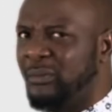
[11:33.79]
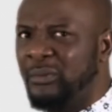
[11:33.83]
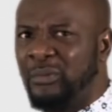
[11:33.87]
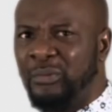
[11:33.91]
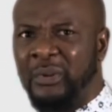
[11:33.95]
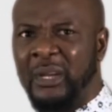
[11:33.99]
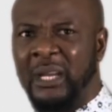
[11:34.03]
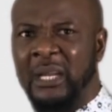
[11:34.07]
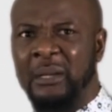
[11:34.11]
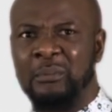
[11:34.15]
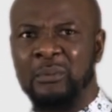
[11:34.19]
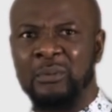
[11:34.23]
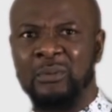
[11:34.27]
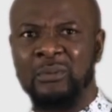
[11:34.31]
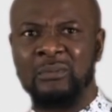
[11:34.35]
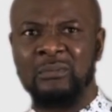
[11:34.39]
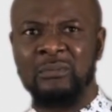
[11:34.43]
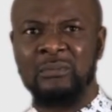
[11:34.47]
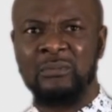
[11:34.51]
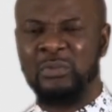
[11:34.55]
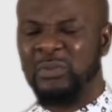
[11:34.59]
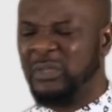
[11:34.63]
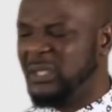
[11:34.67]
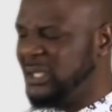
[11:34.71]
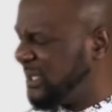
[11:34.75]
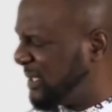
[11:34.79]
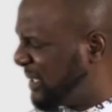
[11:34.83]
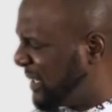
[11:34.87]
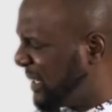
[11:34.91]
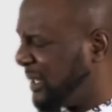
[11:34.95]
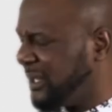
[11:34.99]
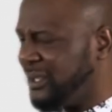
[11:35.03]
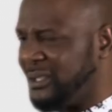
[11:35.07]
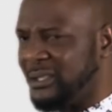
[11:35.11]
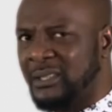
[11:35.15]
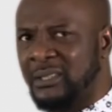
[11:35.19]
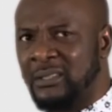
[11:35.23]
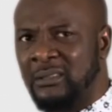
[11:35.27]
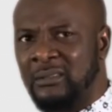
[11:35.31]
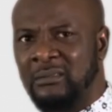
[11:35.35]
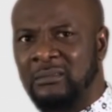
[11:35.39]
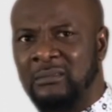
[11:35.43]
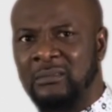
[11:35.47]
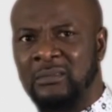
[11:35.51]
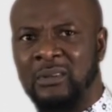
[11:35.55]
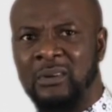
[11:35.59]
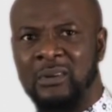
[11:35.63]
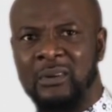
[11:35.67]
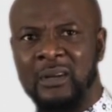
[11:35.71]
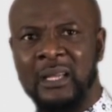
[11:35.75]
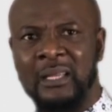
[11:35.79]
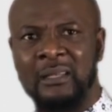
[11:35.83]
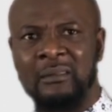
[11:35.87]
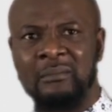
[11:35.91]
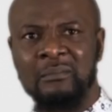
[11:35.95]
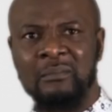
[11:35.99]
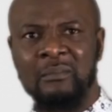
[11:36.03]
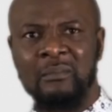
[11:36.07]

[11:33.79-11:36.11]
the variable, which is age, all right?